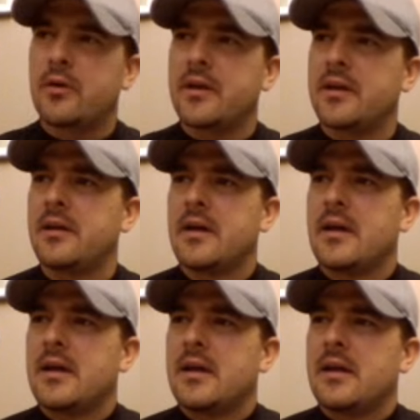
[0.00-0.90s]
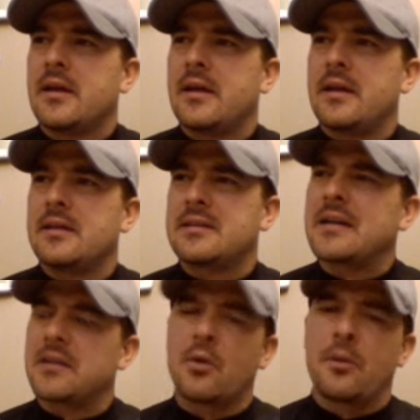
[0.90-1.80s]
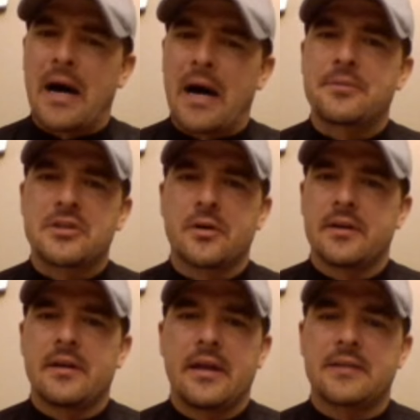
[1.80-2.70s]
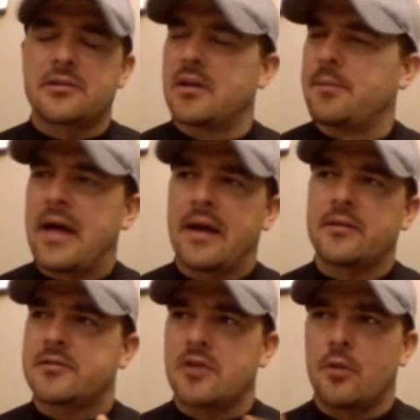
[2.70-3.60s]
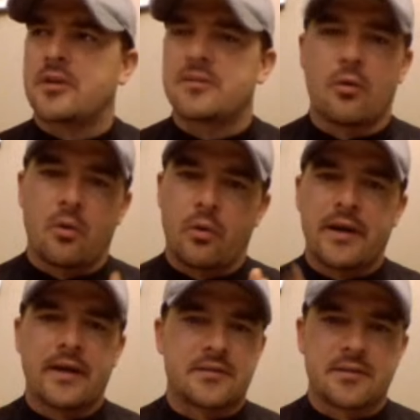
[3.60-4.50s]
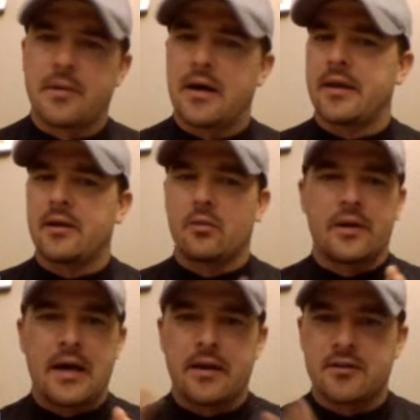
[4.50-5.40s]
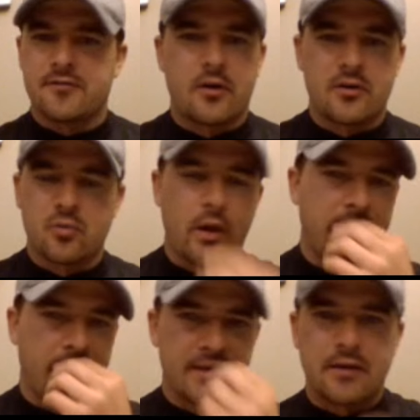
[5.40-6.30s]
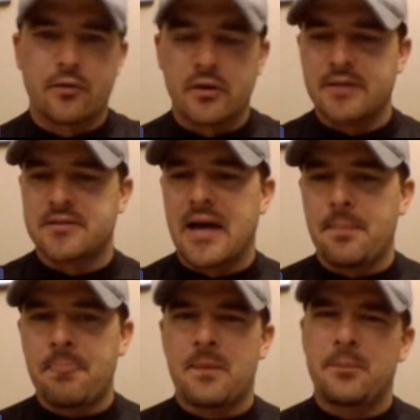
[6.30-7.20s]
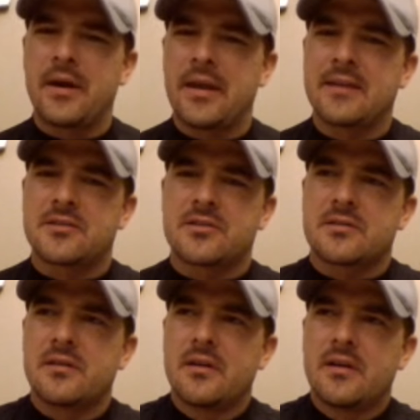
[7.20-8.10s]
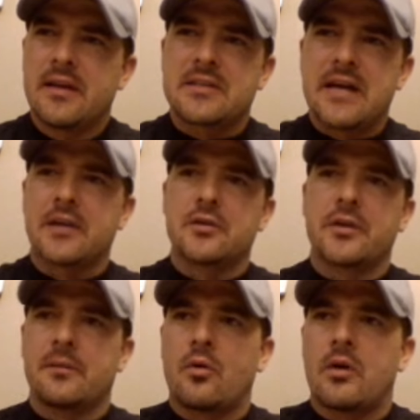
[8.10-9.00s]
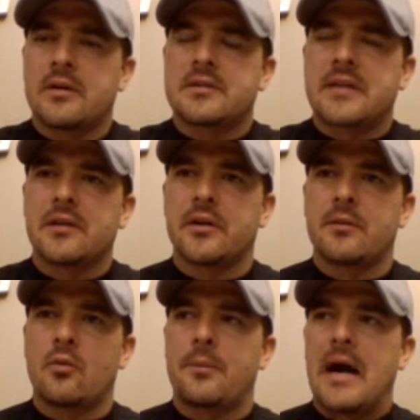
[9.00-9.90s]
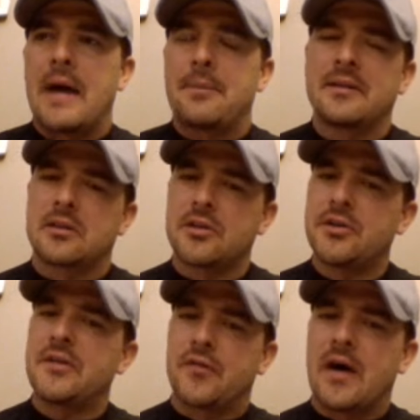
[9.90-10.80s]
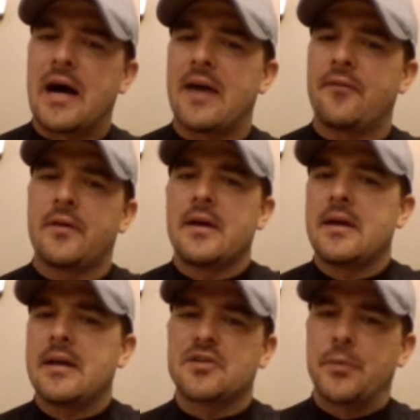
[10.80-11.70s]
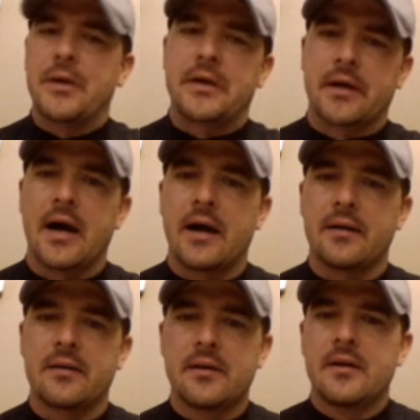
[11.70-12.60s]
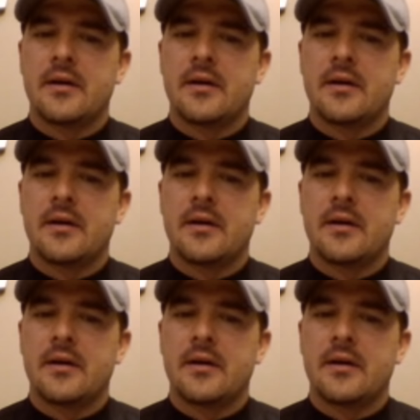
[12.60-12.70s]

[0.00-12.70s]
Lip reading: The 40, it's got a little more pop to it. Uh-huh. It's going to matter so much more where you hit somebody or whatnot as far as what it is. I realize that. But it's got a little more pop, and the 35 is a bigger gun.